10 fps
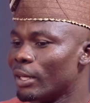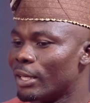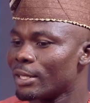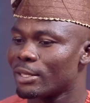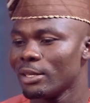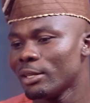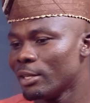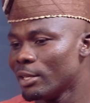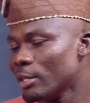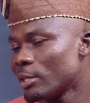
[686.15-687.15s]
getting
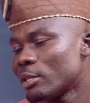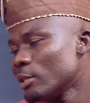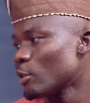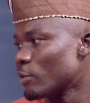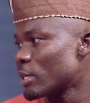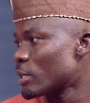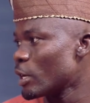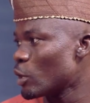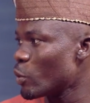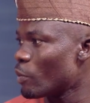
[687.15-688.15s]
these
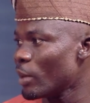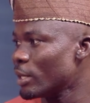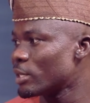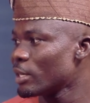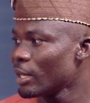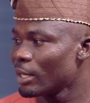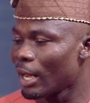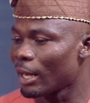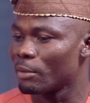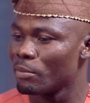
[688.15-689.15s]
sophisticated equipments
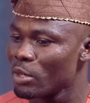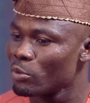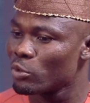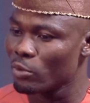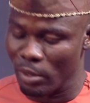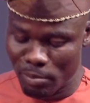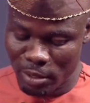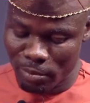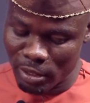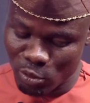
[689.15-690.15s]
that can be able to
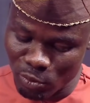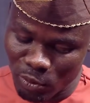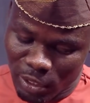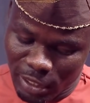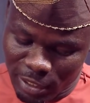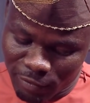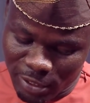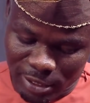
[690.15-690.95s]
make me to give the